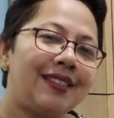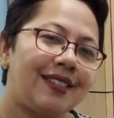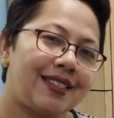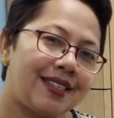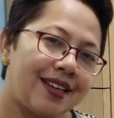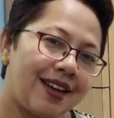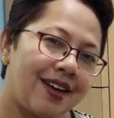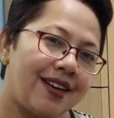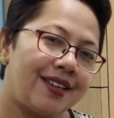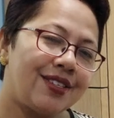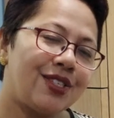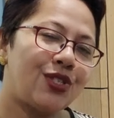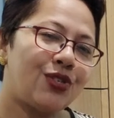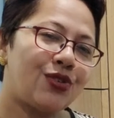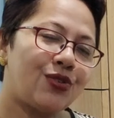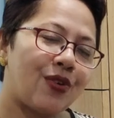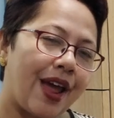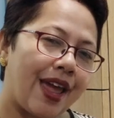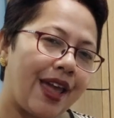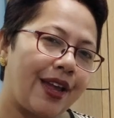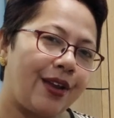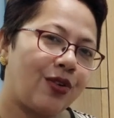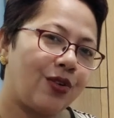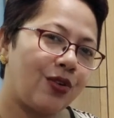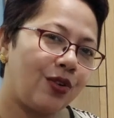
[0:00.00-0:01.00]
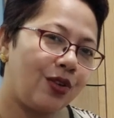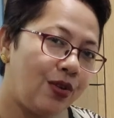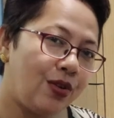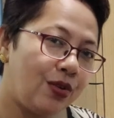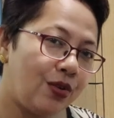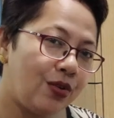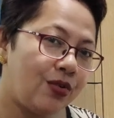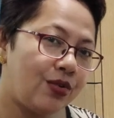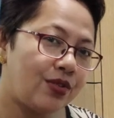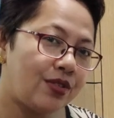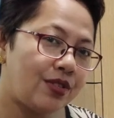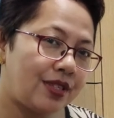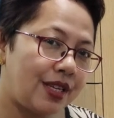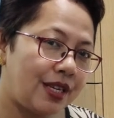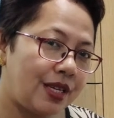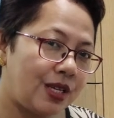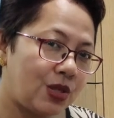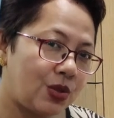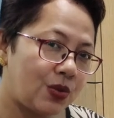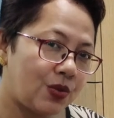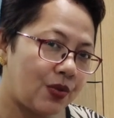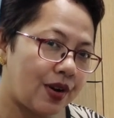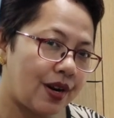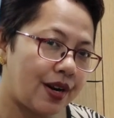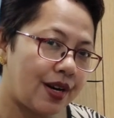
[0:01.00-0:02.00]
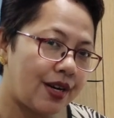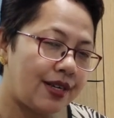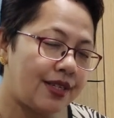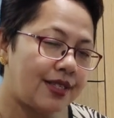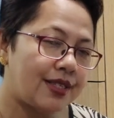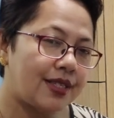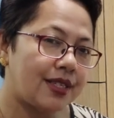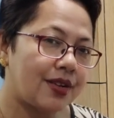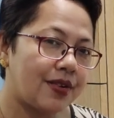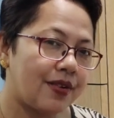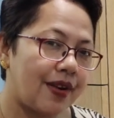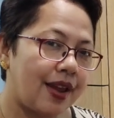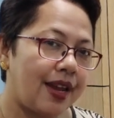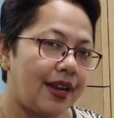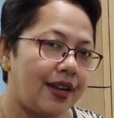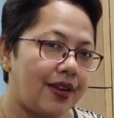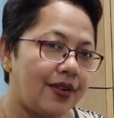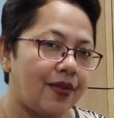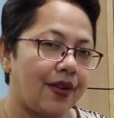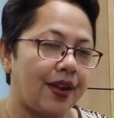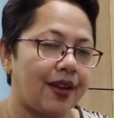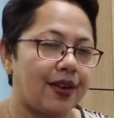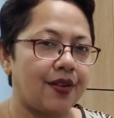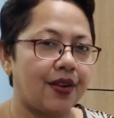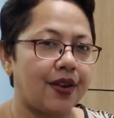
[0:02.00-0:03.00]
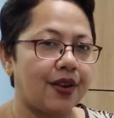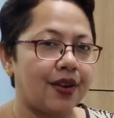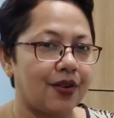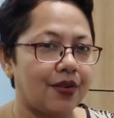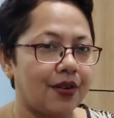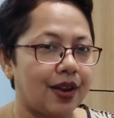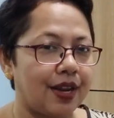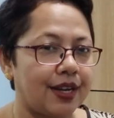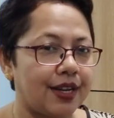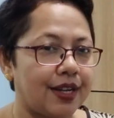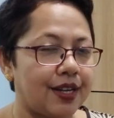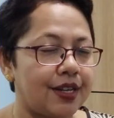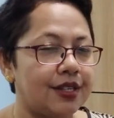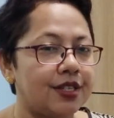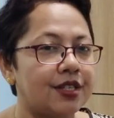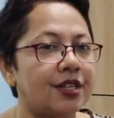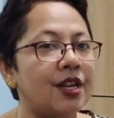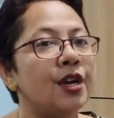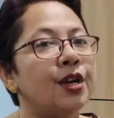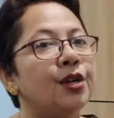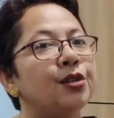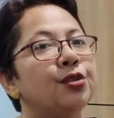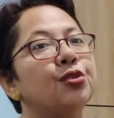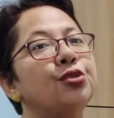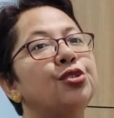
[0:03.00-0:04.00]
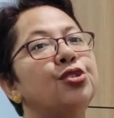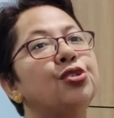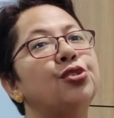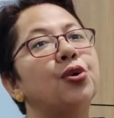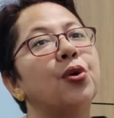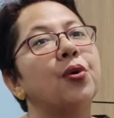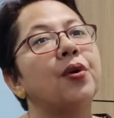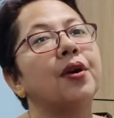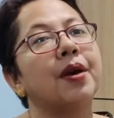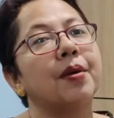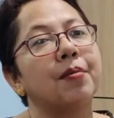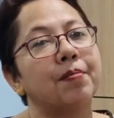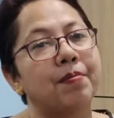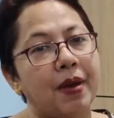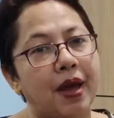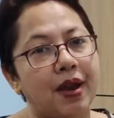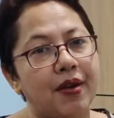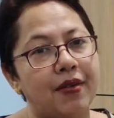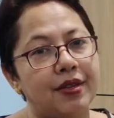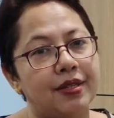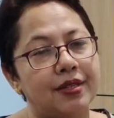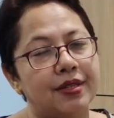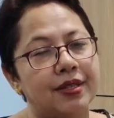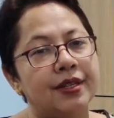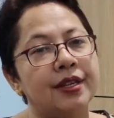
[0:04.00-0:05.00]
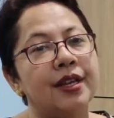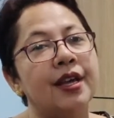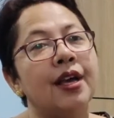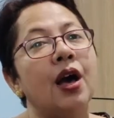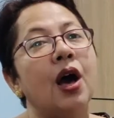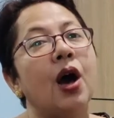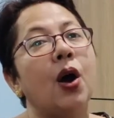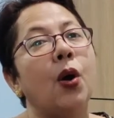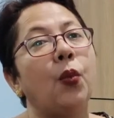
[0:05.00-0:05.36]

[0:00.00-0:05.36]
just trying to use these words, great, greater and greatest, to show comparison,